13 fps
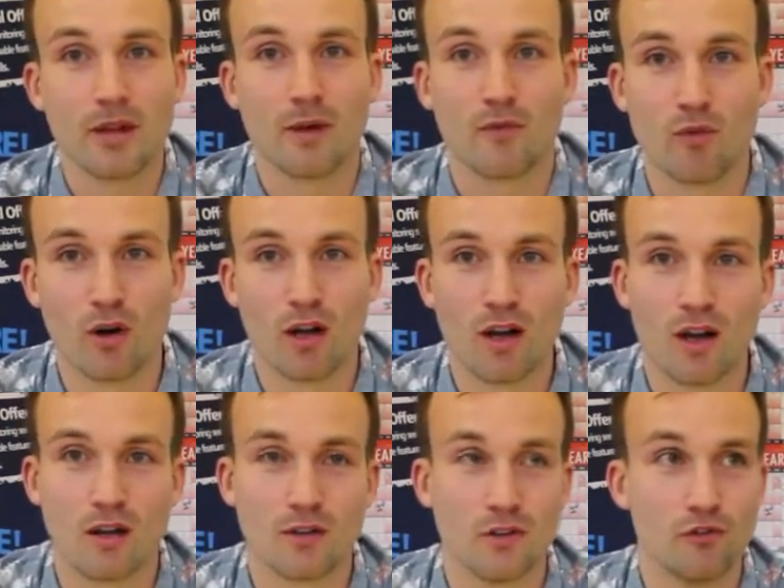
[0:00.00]
And
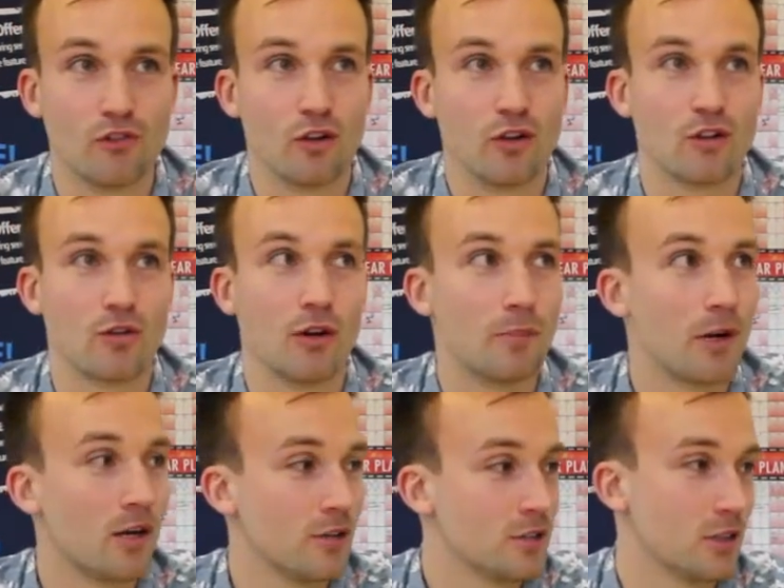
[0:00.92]
voila, you've got a great
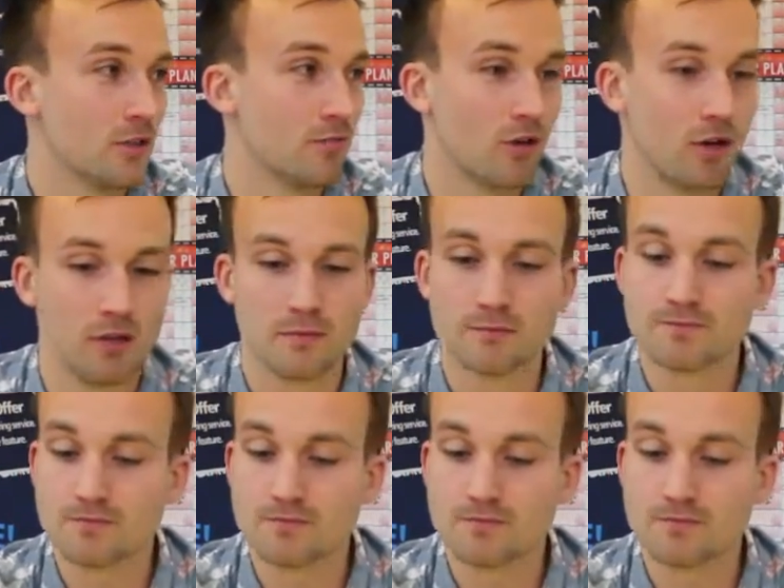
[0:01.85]
partnership, right?